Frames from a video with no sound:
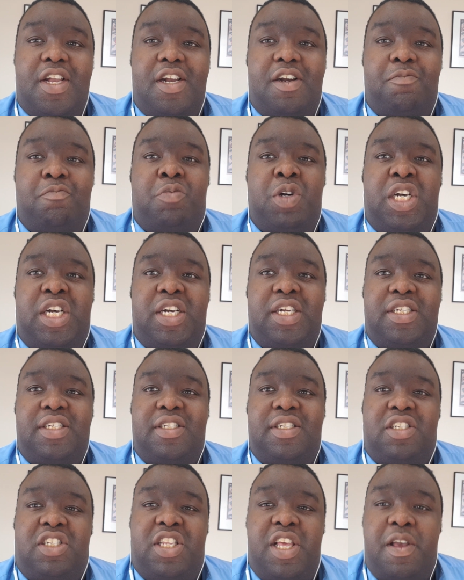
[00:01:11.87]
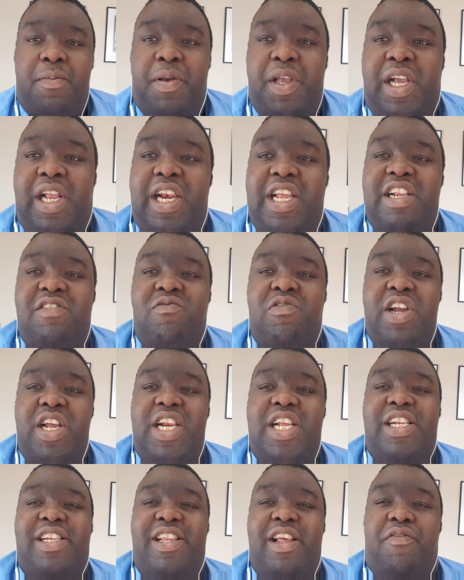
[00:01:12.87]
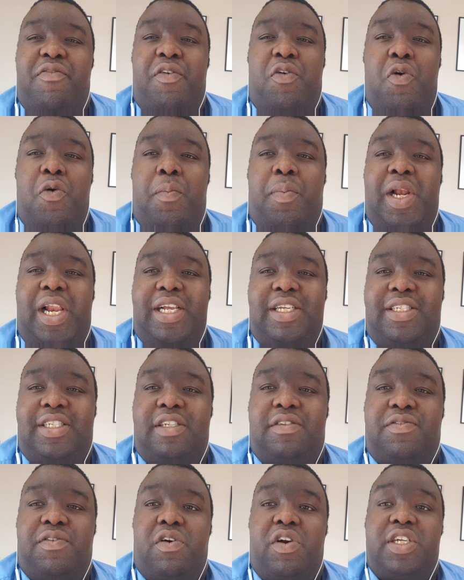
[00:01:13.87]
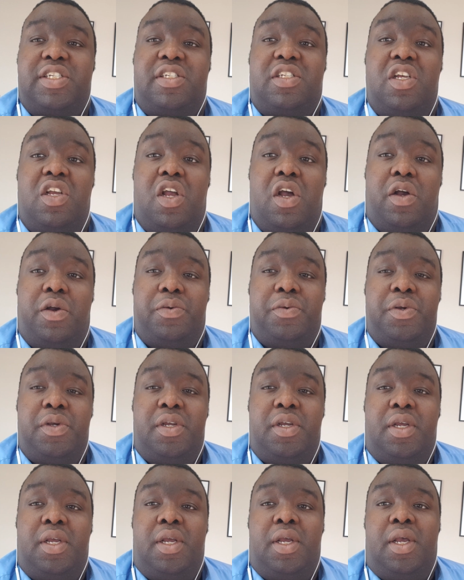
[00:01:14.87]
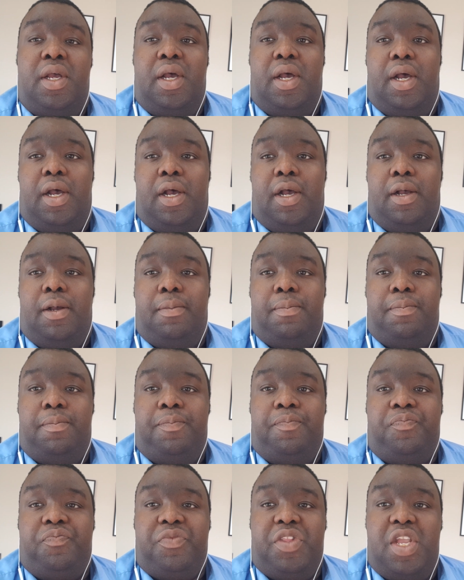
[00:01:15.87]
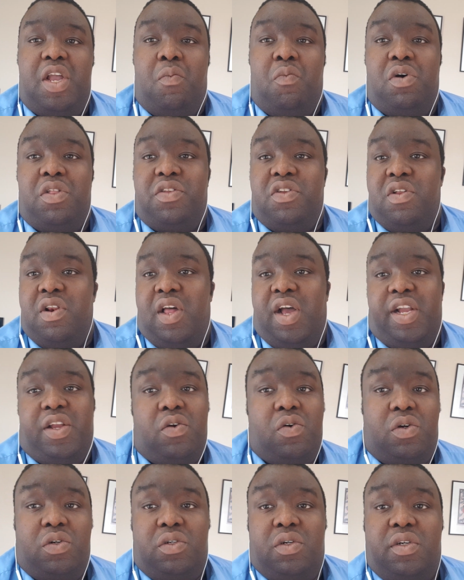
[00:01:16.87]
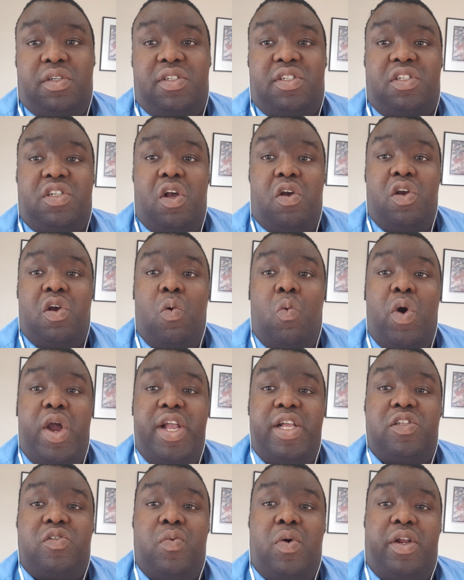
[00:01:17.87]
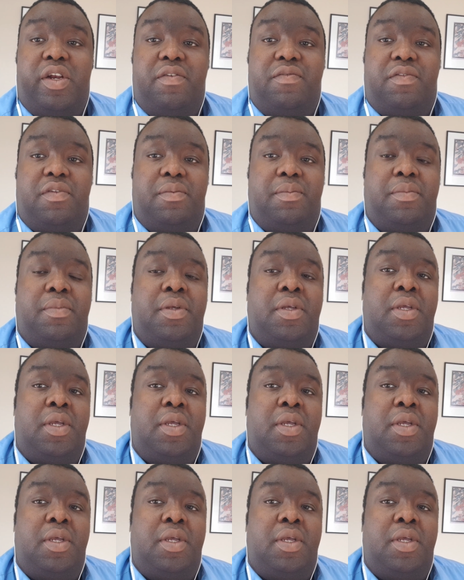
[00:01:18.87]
But typically really difficult places for us to go. And whether you like it or not, Stoke away is one of them.